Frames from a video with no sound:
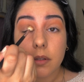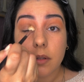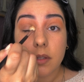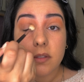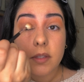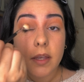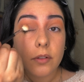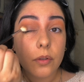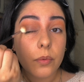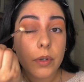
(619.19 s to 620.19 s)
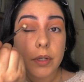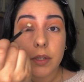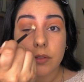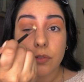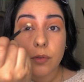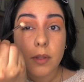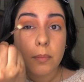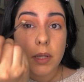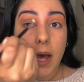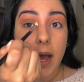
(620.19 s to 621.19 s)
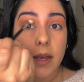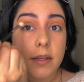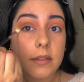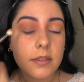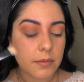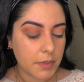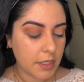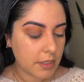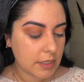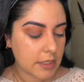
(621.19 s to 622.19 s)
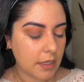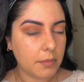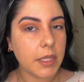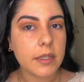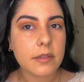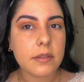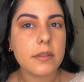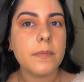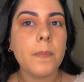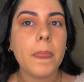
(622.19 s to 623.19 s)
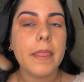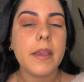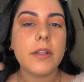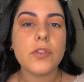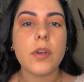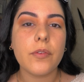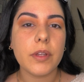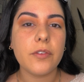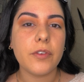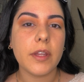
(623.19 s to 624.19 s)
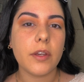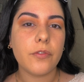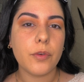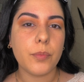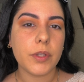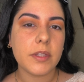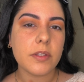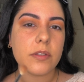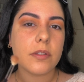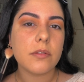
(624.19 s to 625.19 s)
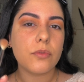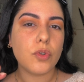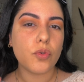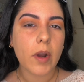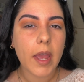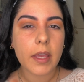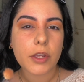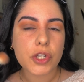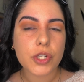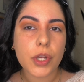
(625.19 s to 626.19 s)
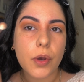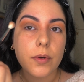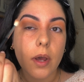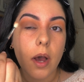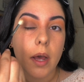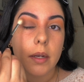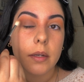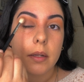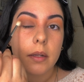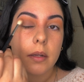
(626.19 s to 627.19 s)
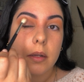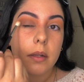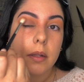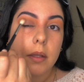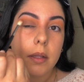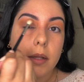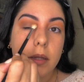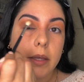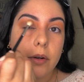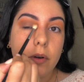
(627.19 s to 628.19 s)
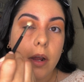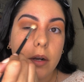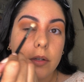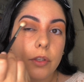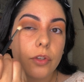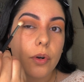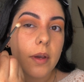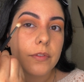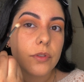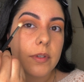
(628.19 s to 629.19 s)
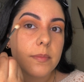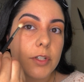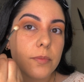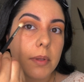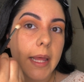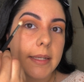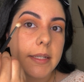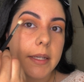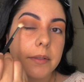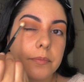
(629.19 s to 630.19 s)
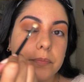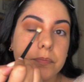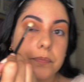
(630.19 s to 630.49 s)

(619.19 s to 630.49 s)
the sandalwood to the black to be seamless. And so I really feel like if you put this grayish tone on later on, you don't have to do as much blending.